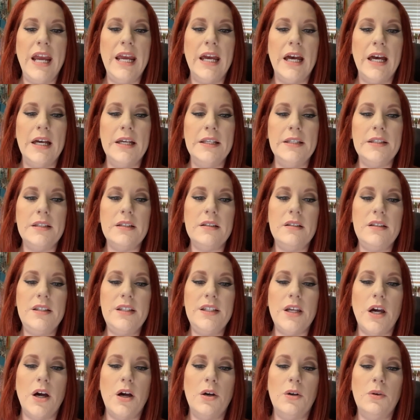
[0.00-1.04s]
And
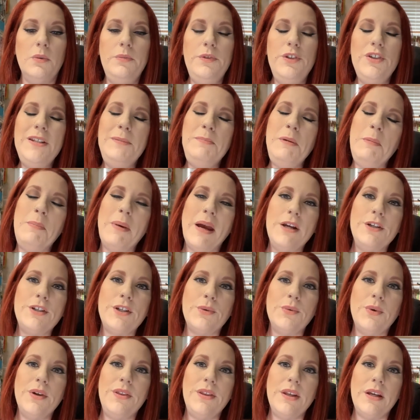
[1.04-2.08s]
so just be
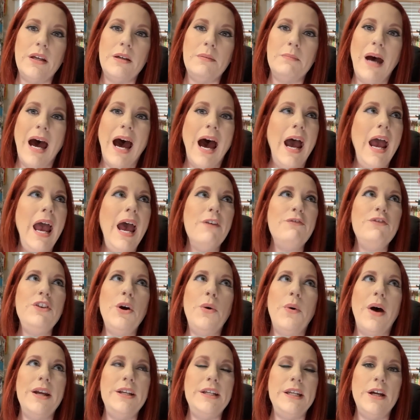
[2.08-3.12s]
patient with them. I have
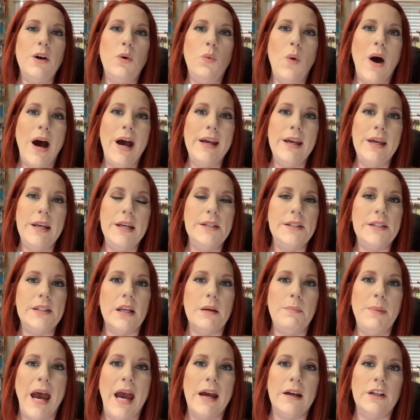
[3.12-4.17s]
no idea why it is
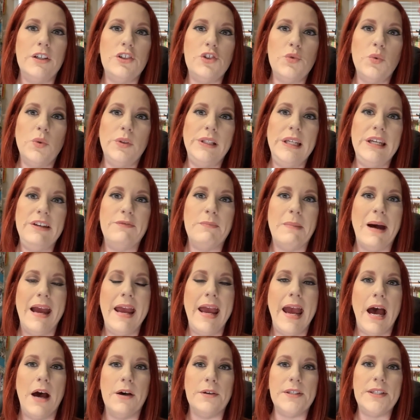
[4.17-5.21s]
that a package will leave my
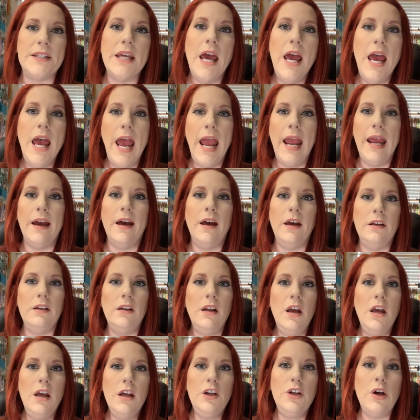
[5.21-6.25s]
house and
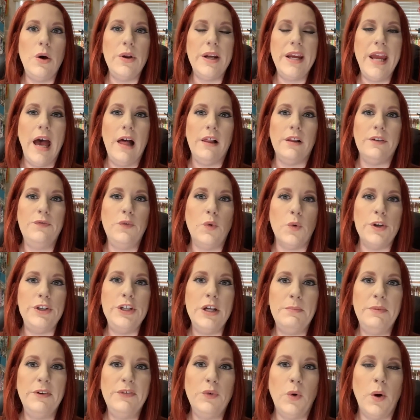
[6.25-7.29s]
go to
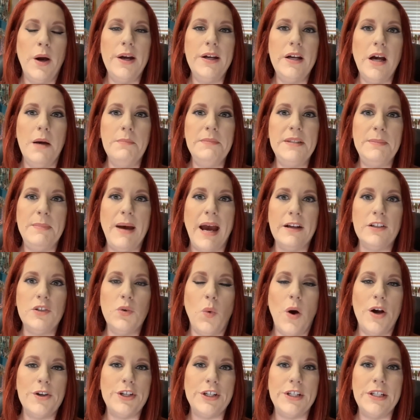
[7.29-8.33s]
California before it comes back to
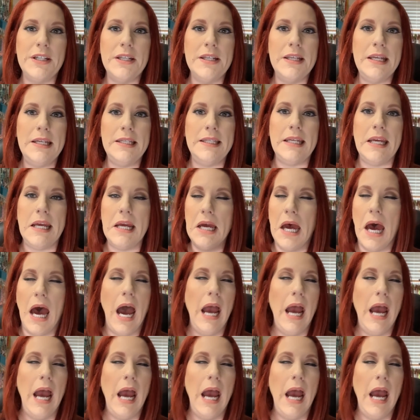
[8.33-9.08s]
Washington, D C.